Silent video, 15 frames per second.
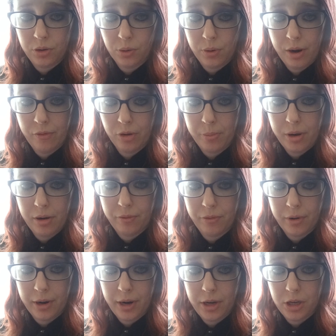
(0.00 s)
Don't ever be
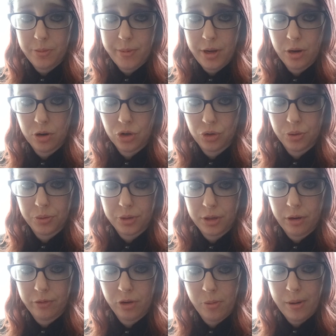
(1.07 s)
afraid to be your true
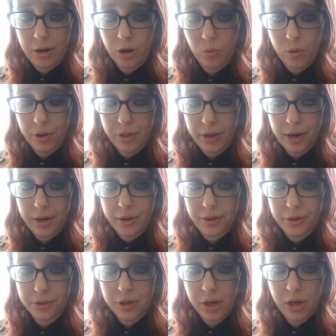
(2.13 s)
self, no matter what that
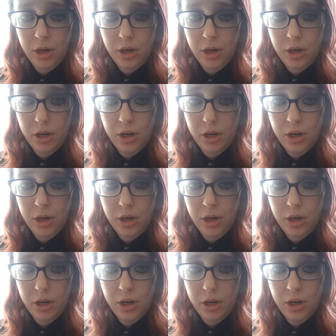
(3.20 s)
is